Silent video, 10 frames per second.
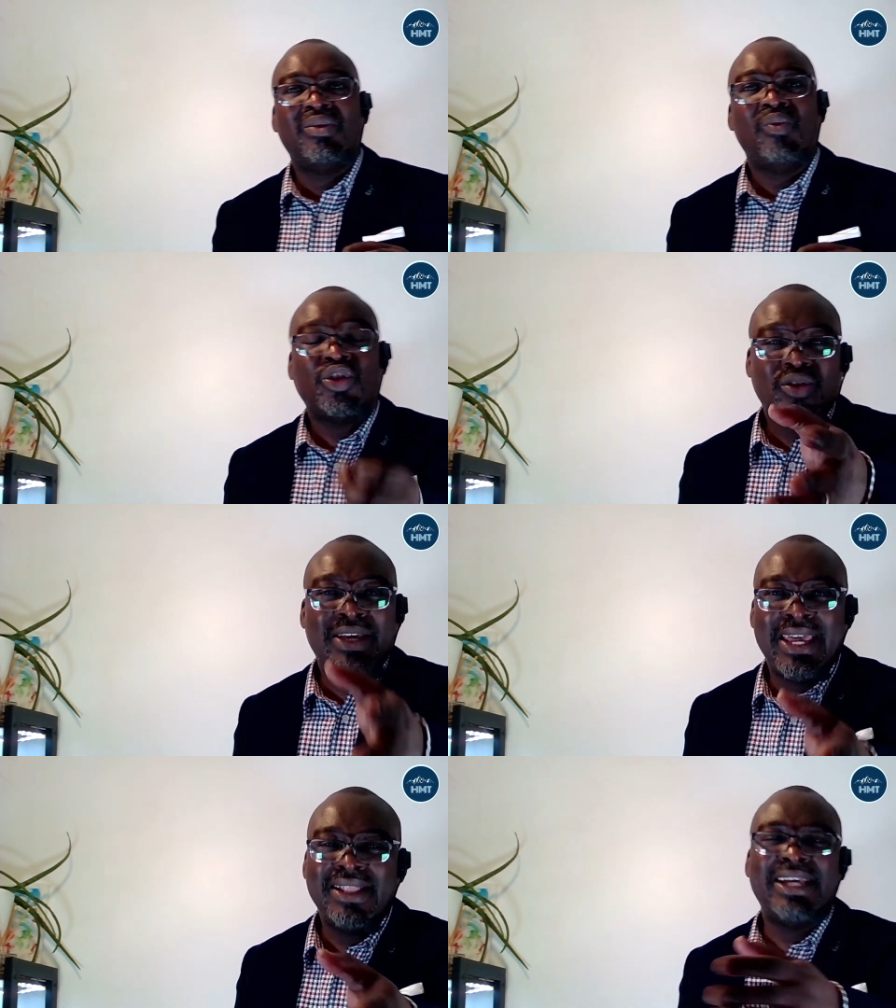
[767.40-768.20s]
was to
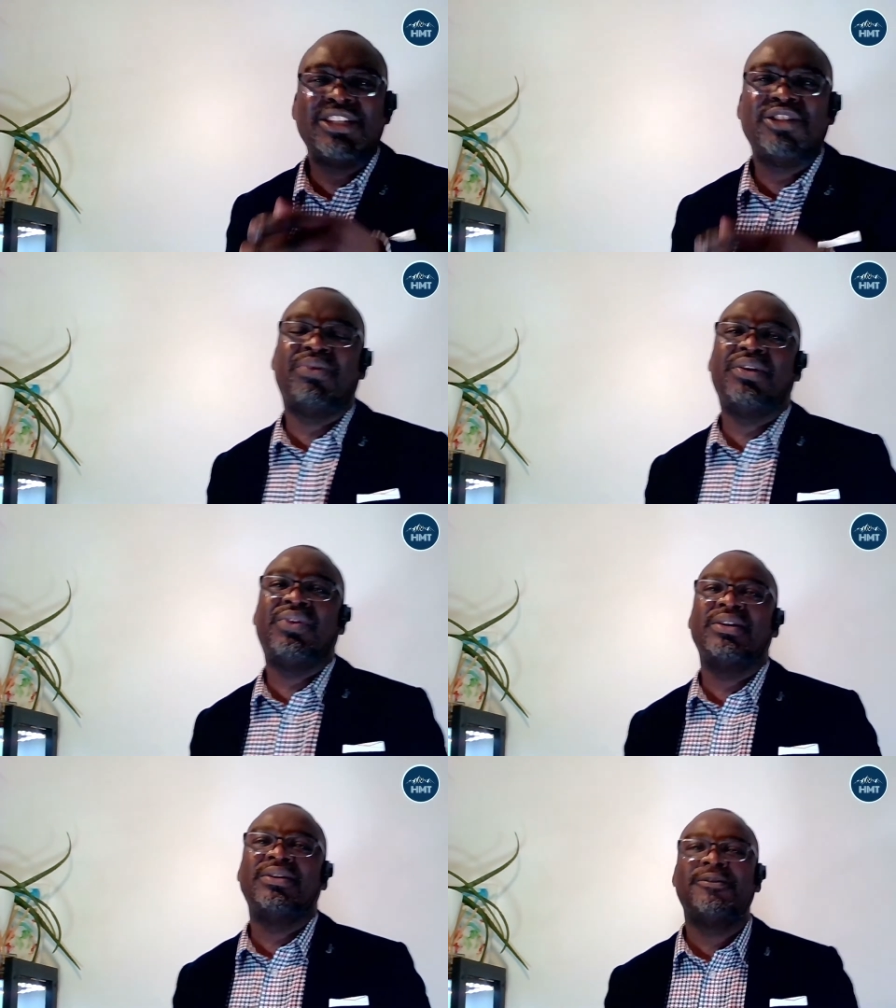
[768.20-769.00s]
kill his brother.
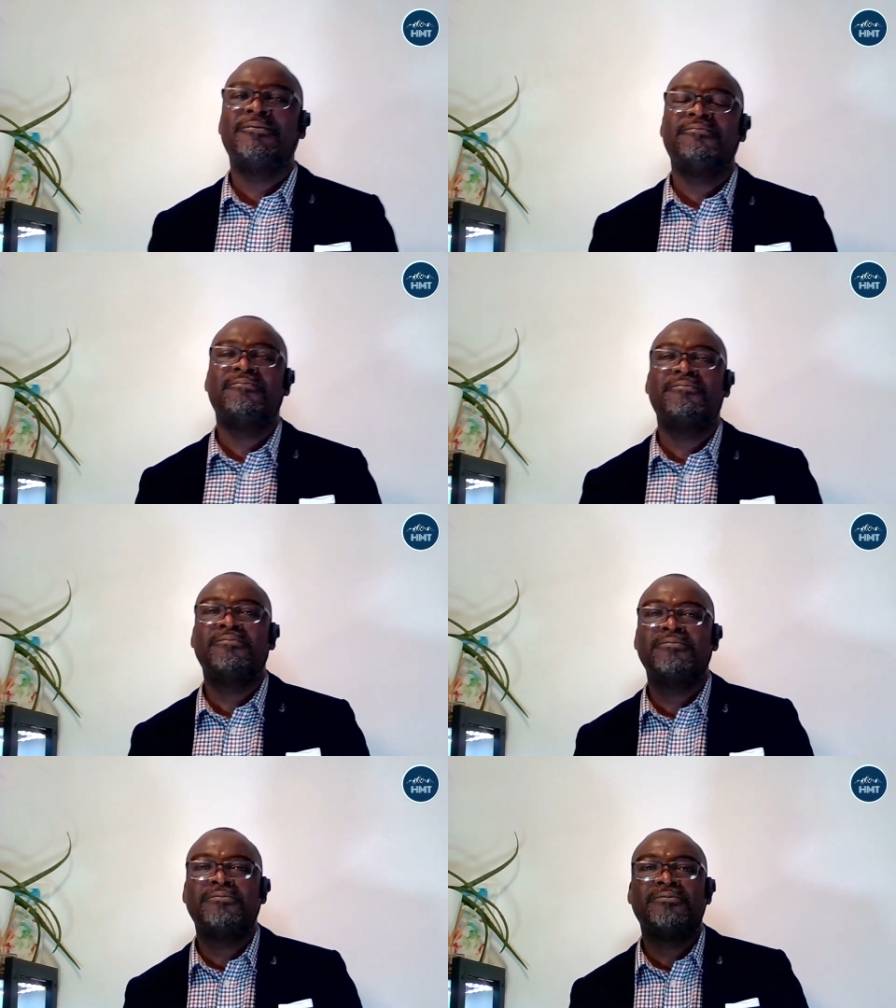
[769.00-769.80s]

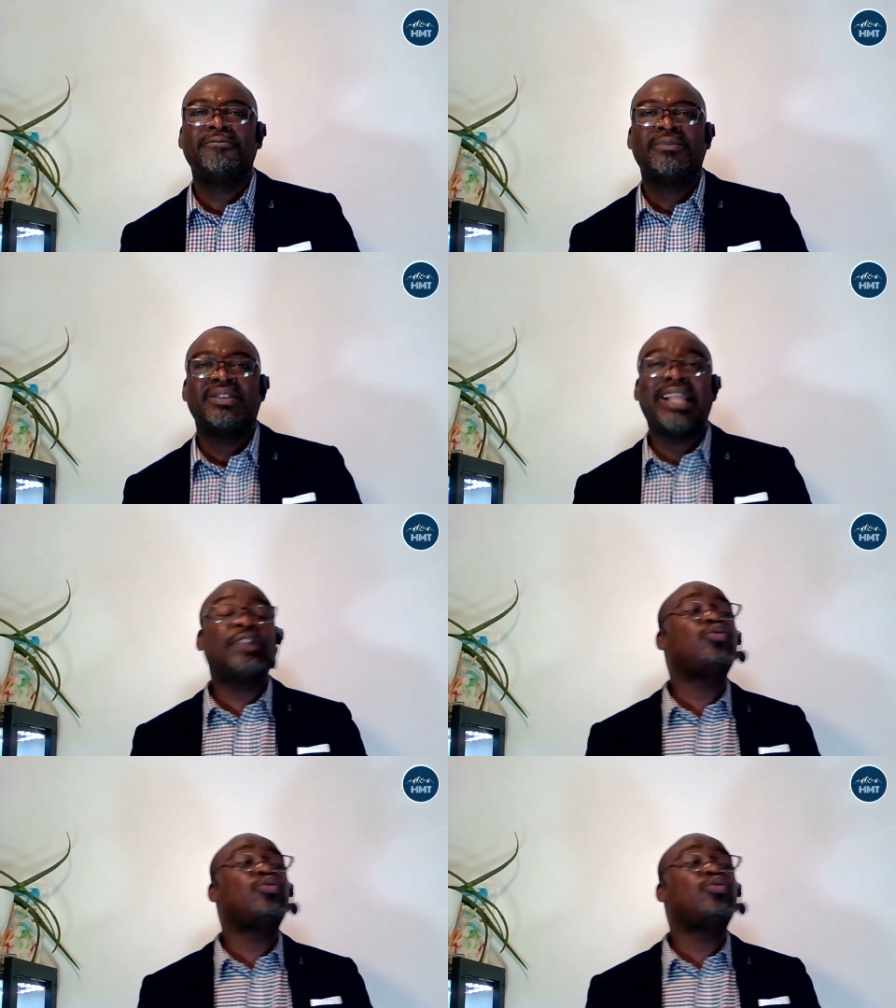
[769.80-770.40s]
That